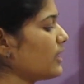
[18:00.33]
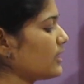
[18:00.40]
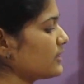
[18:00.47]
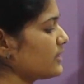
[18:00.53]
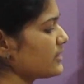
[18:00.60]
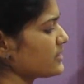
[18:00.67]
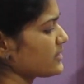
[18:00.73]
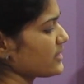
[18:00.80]

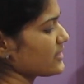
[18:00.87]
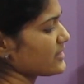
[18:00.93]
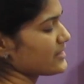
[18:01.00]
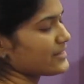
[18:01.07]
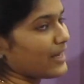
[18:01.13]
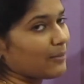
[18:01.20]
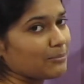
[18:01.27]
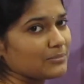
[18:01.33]
This
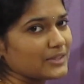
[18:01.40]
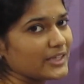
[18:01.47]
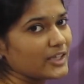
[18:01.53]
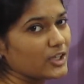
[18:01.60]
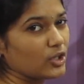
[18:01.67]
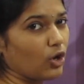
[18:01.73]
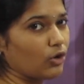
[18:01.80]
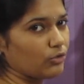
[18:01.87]
is
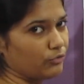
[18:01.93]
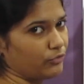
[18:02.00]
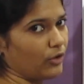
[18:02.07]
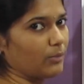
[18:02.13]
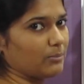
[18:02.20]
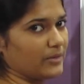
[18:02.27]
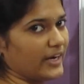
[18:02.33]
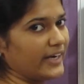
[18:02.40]
something known
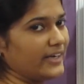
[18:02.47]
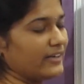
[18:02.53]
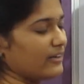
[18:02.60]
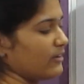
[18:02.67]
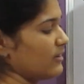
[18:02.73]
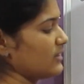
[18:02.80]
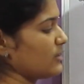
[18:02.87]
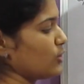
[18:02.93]
form, right?
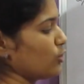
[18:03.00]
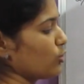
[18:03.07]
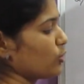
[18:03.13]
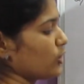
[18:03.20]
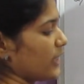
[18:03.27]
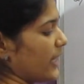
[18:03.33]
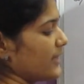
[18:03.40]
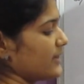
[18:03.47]

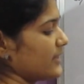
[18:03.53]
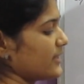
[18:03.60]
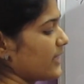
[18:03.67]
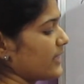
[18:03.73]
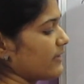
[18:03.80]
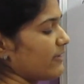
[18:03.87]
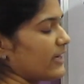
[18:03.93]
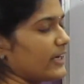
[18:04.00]
2 tan
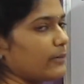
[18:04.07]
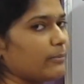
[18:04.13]
theta divided